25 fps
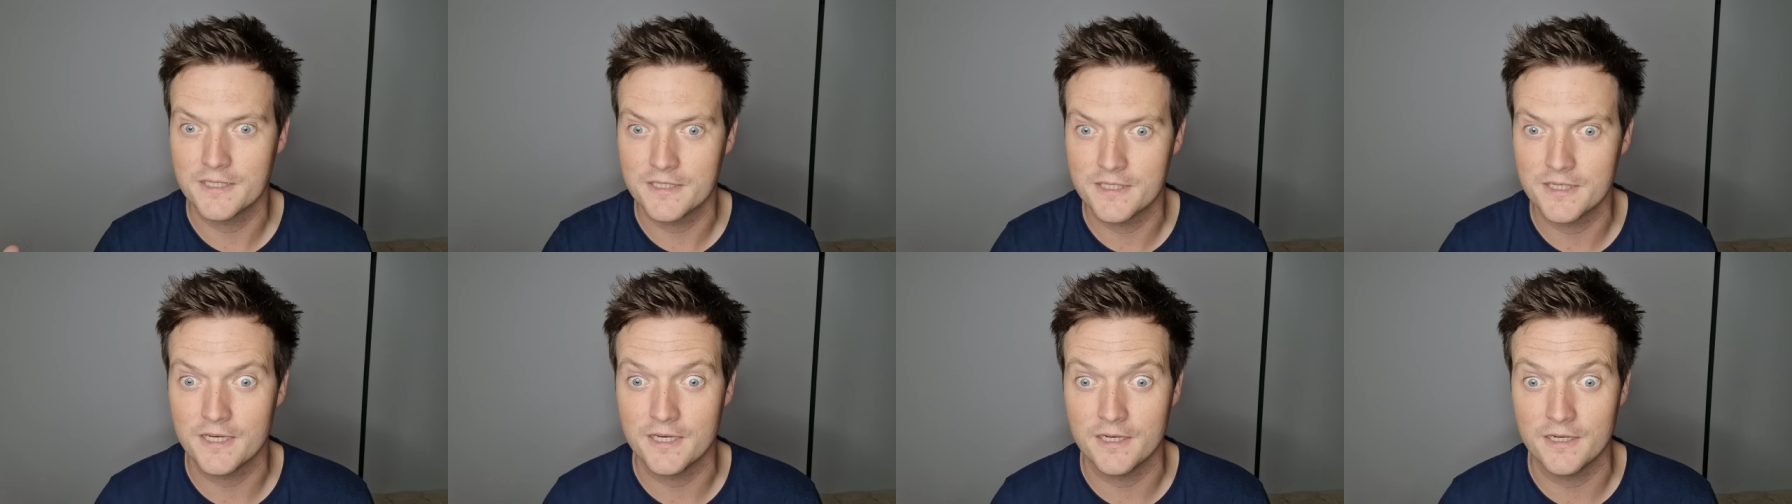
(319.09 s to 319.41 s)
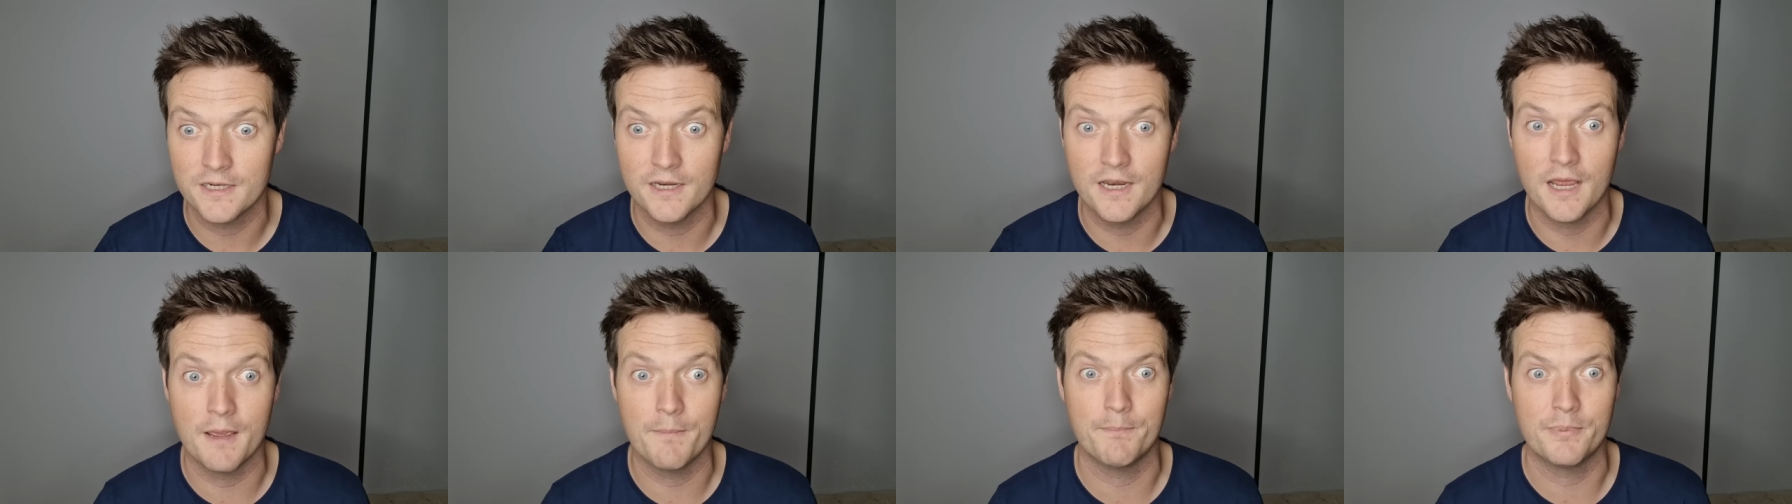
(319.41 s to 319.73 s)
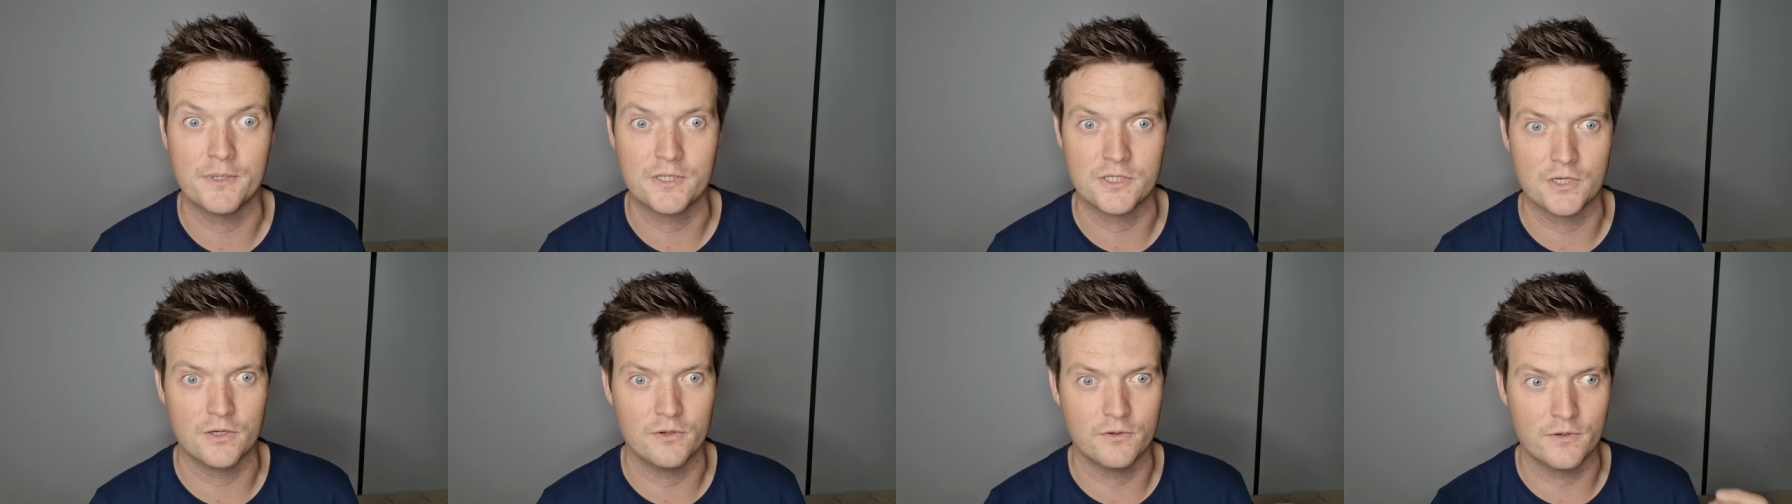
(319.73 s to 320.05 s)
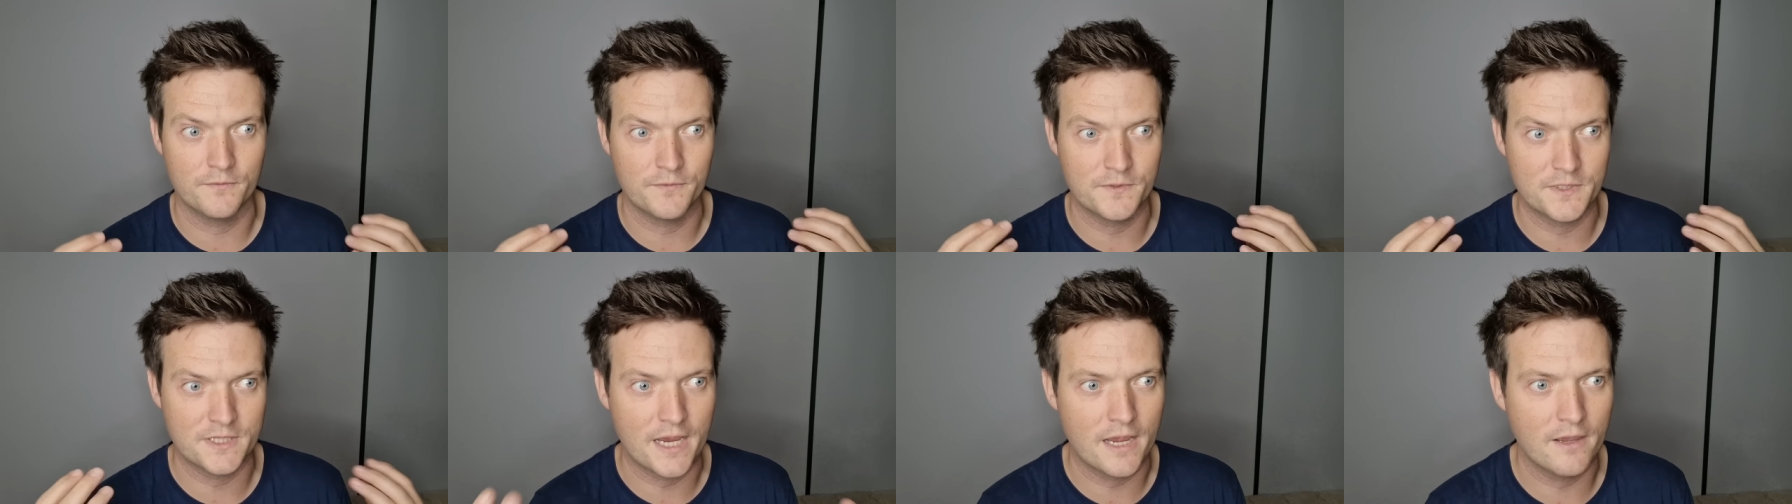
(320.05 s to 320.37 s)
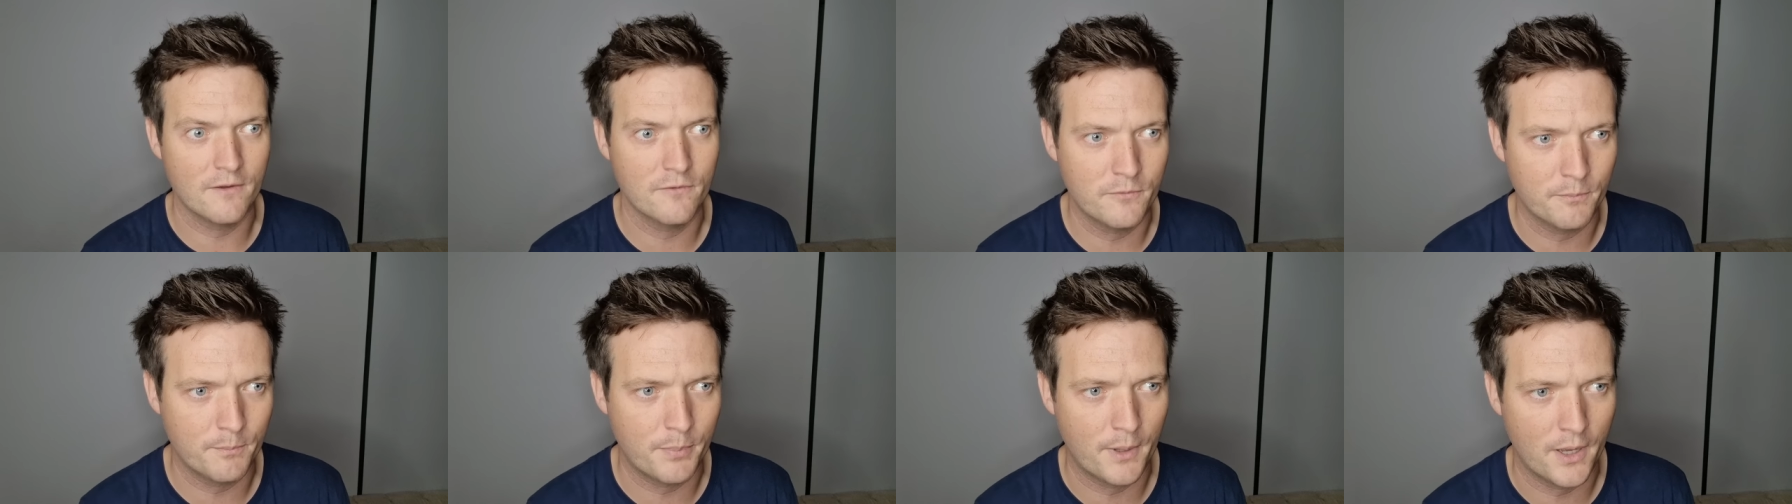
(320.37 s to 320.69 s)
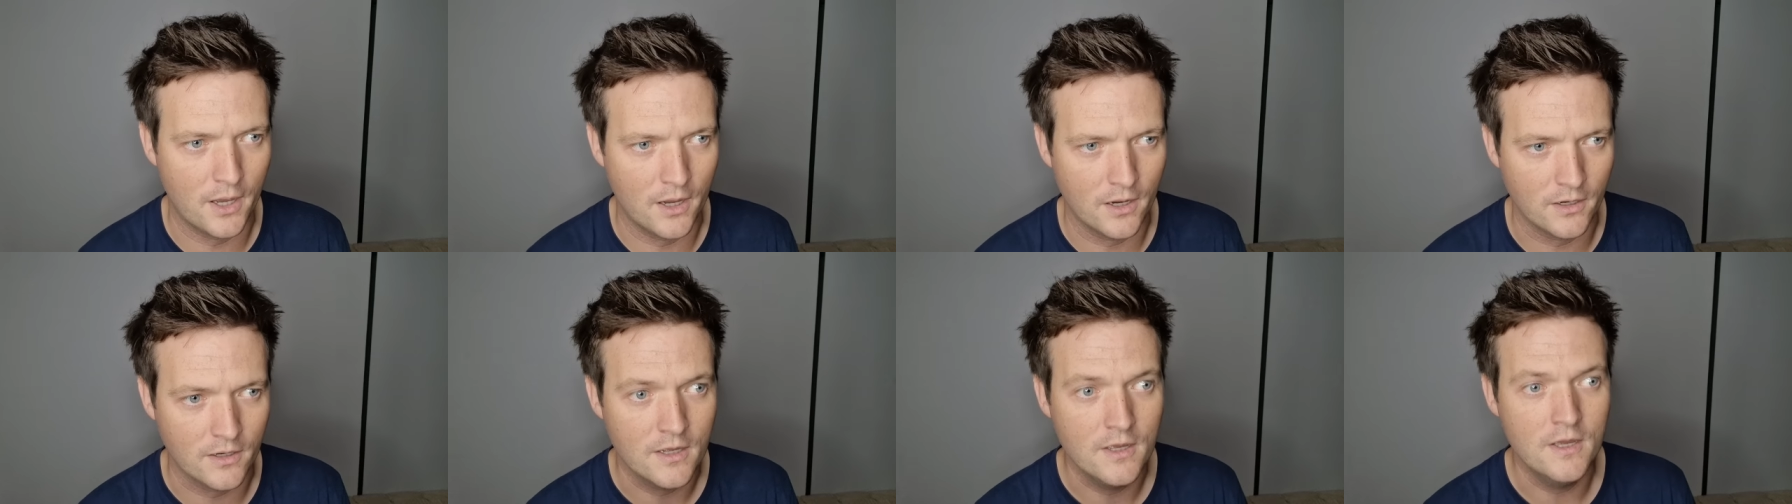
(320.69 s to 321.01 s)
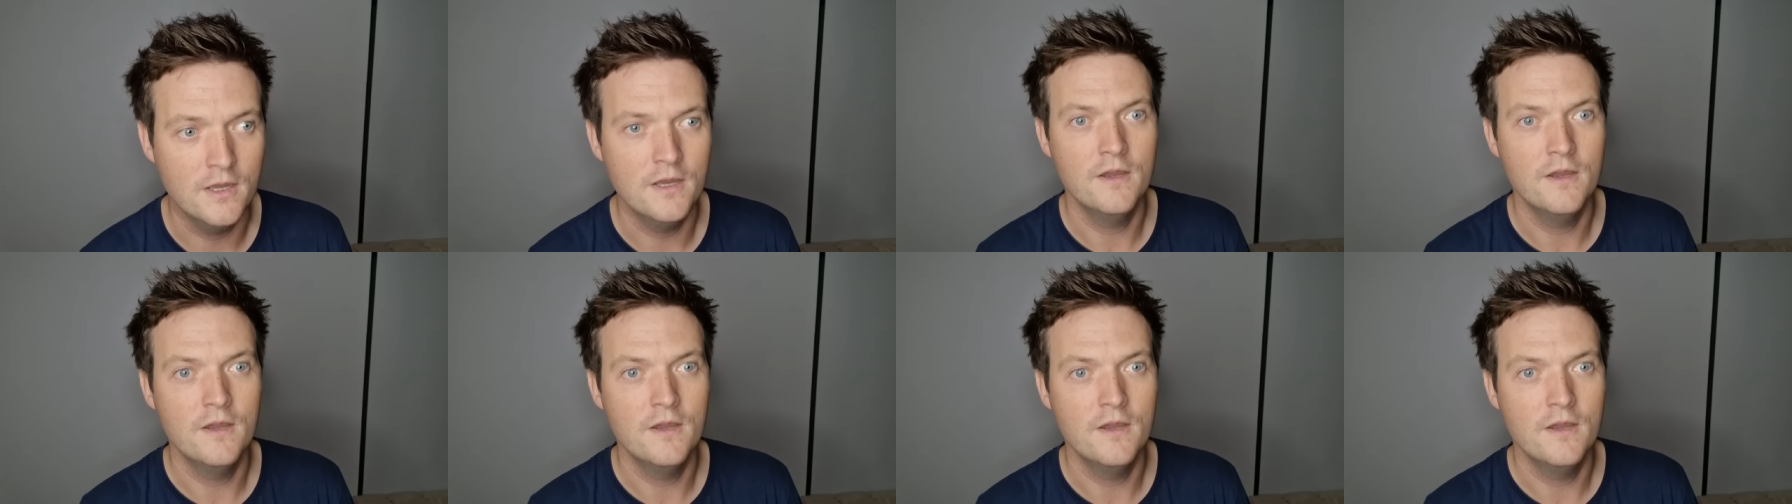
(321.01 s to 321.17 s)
scene an episode of South Park